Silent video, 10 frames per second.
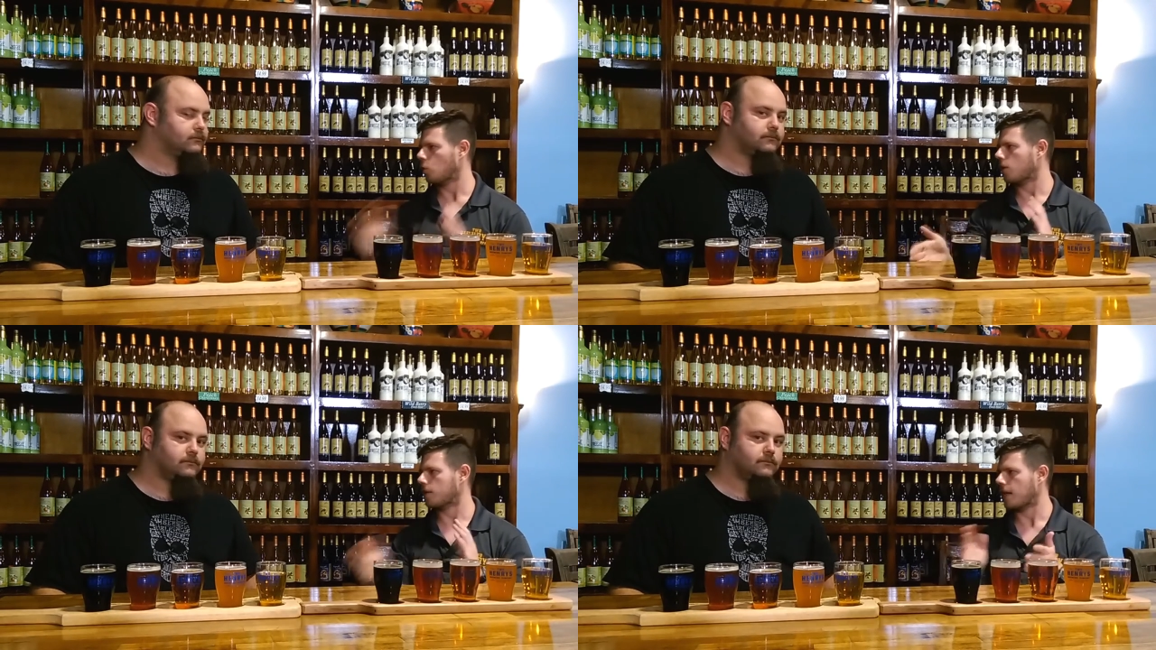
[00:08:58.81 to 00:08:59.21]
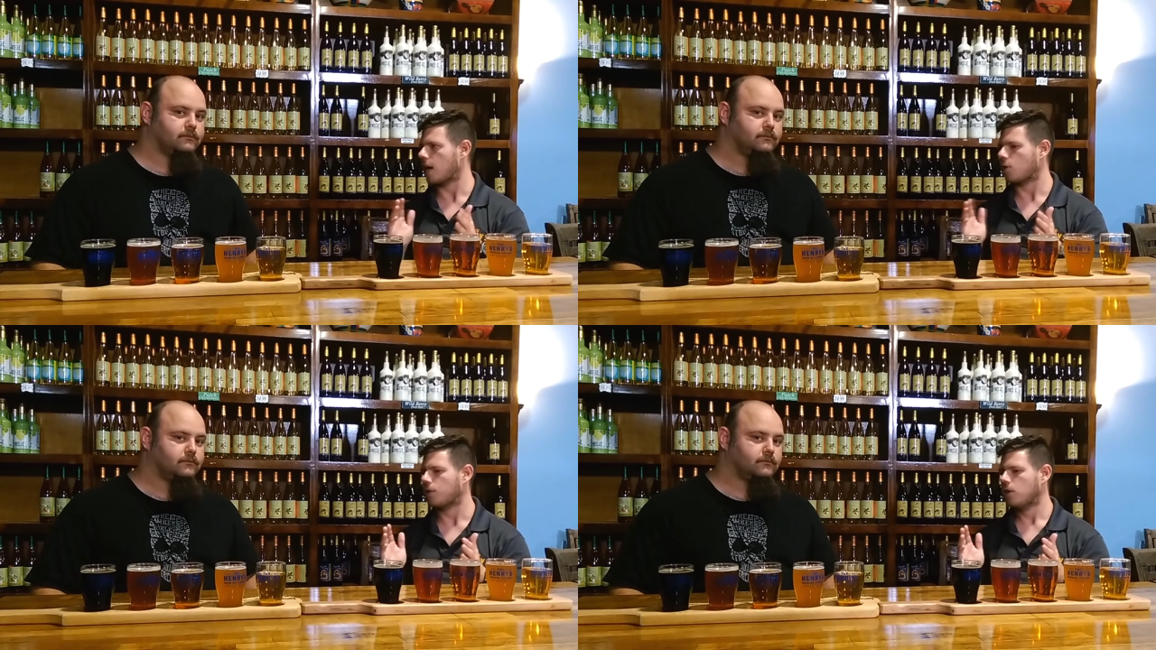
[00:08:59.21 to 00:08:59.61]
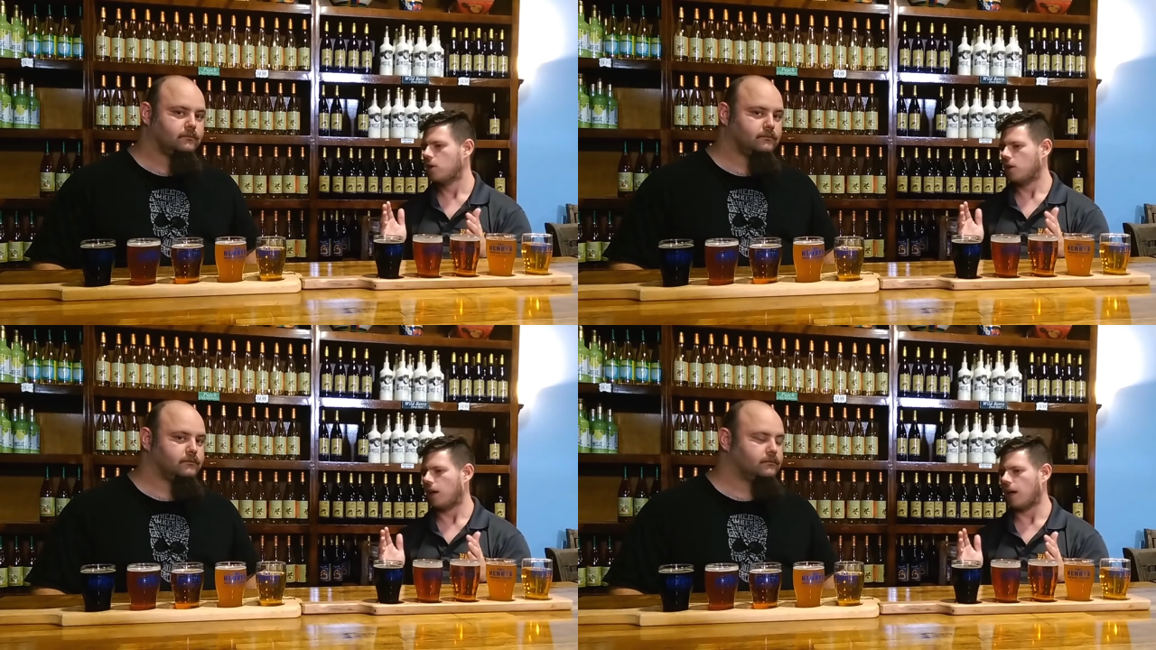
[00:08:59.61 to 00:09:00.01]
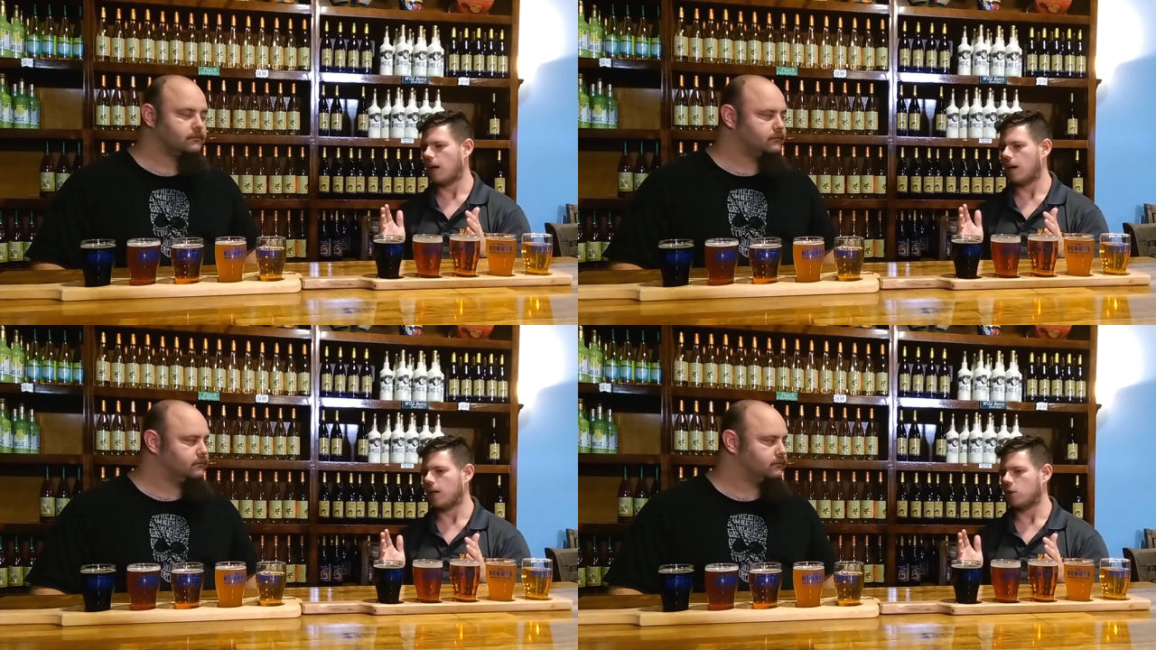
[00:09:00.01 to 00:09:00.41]
Speaker 1: north south
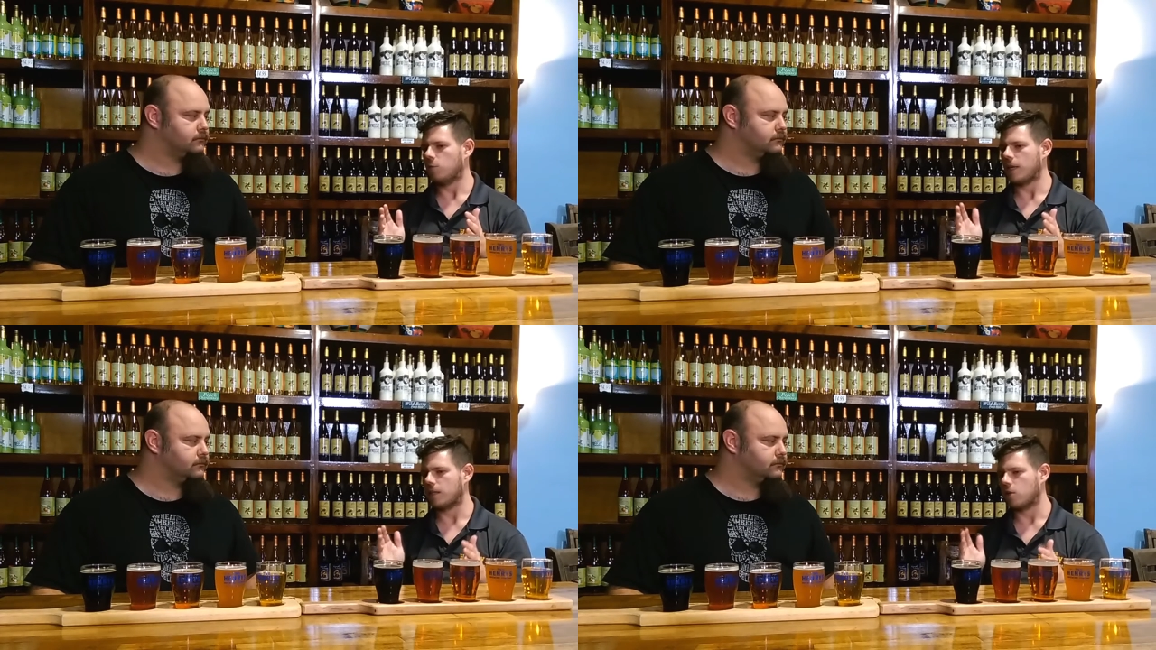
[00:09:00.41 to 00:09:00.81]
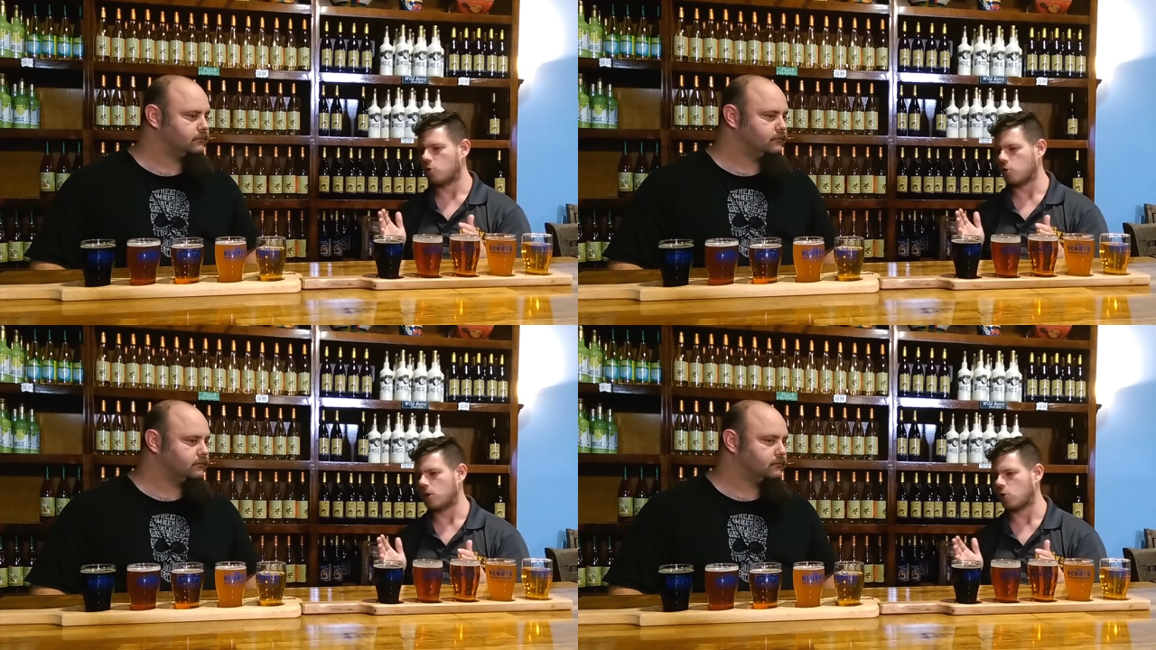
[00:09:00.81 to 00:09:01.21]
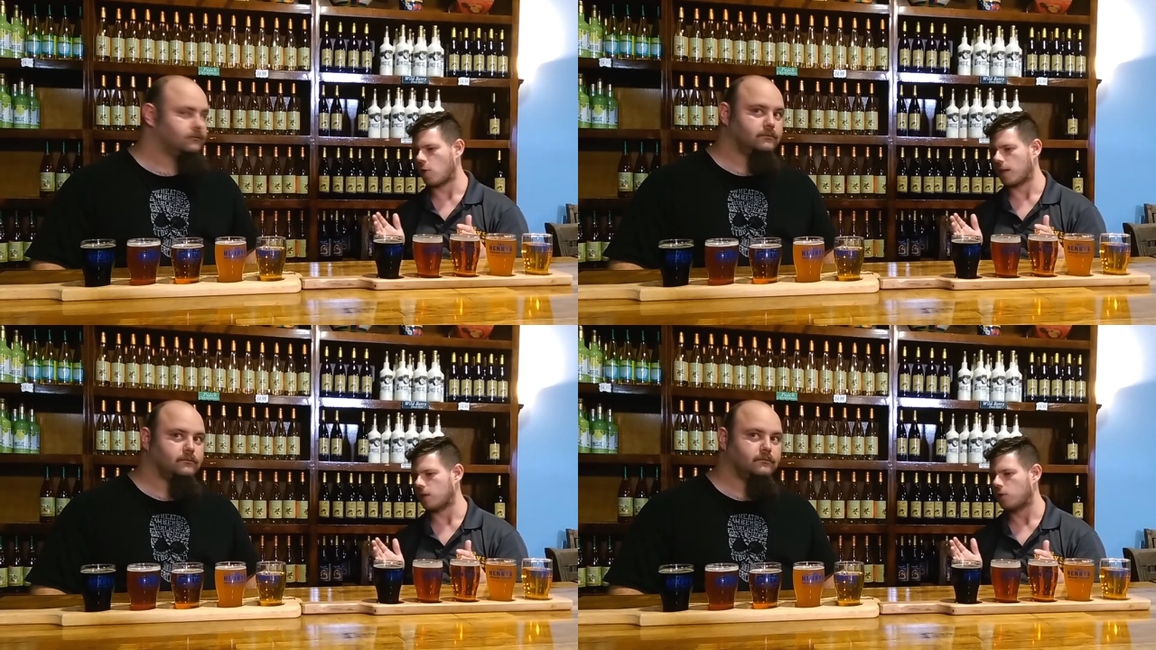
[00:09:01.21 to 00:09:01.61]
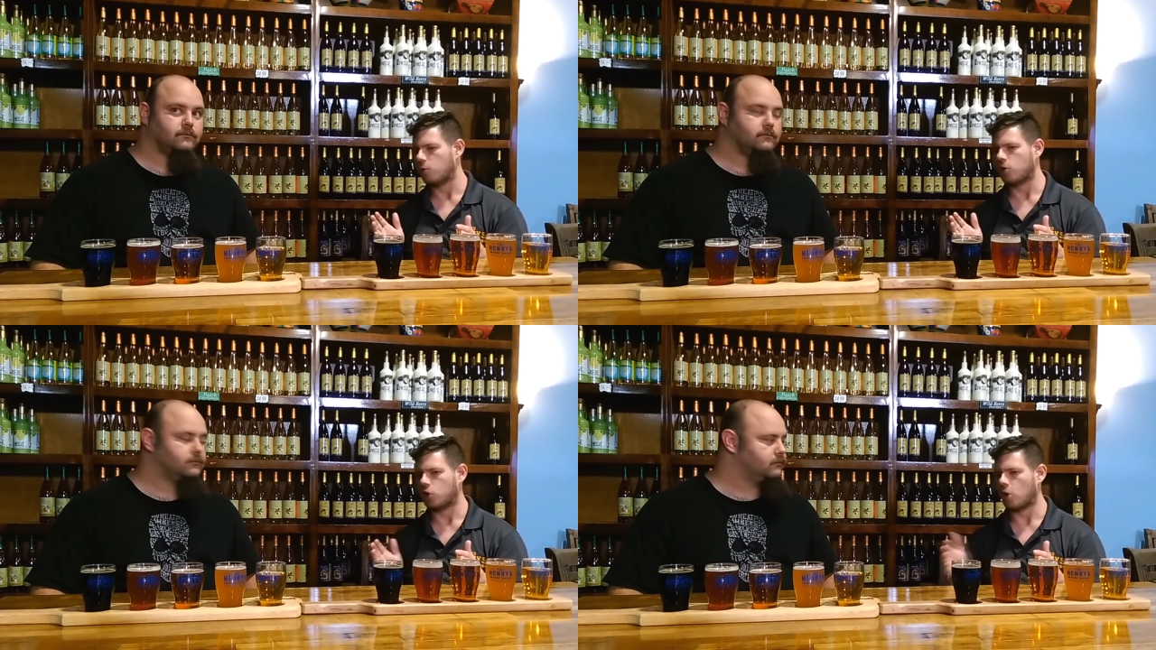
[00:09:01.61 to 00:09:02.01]
uh, you basically they're either going
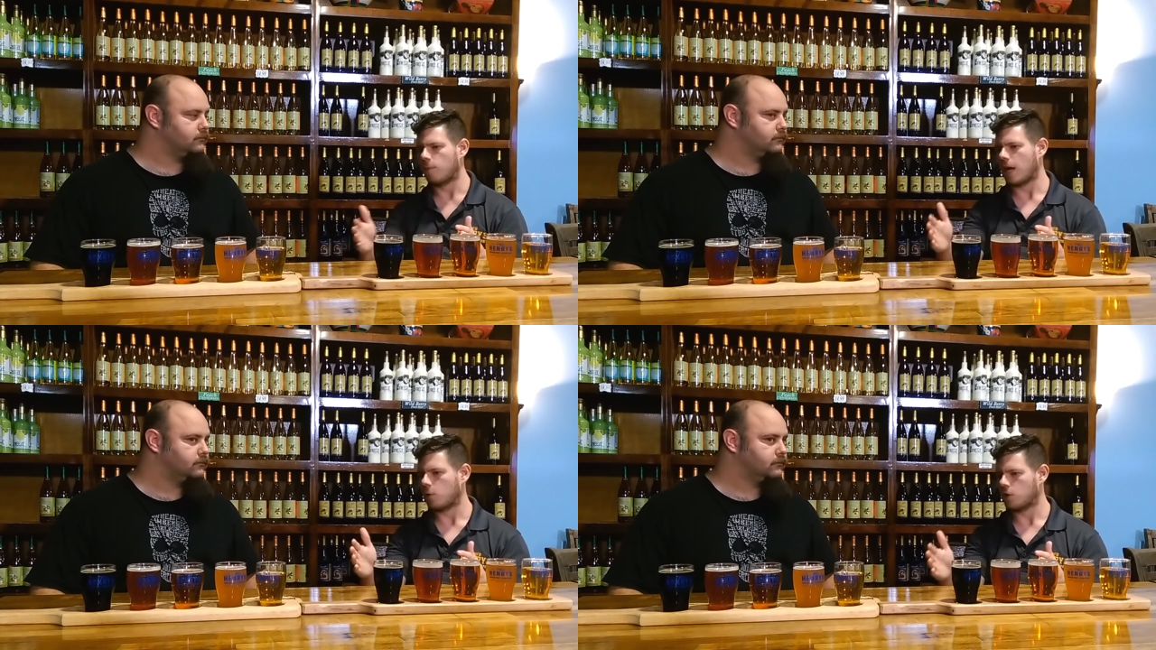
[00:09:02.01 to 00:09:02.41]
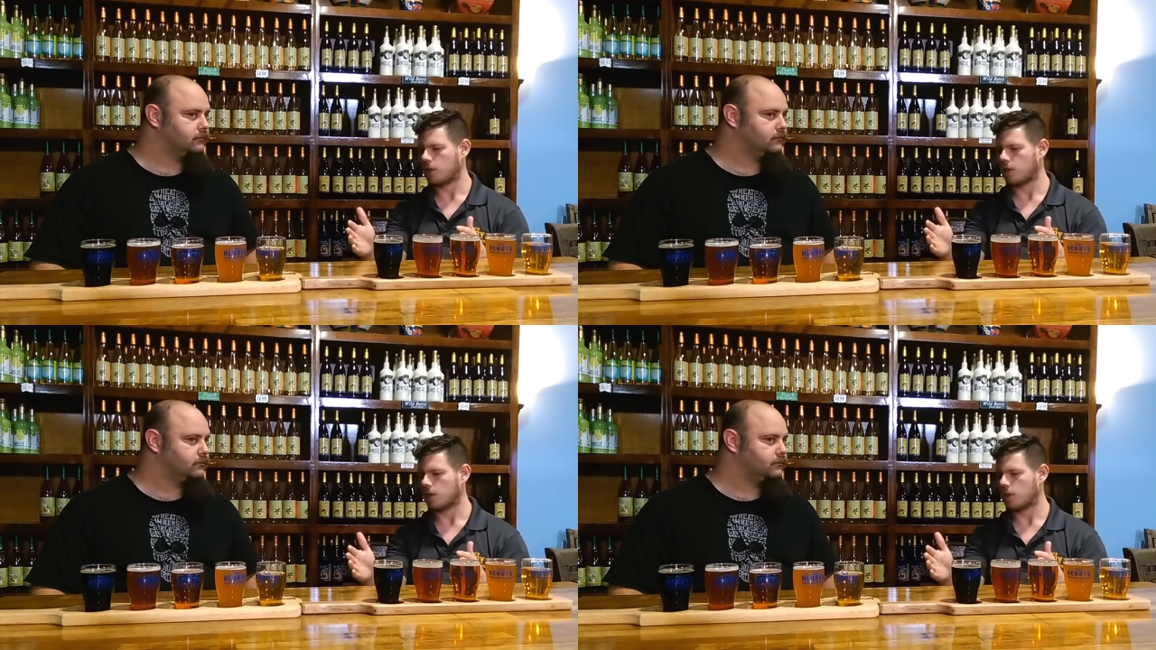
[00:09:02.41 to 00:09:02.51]
through the Turnpike,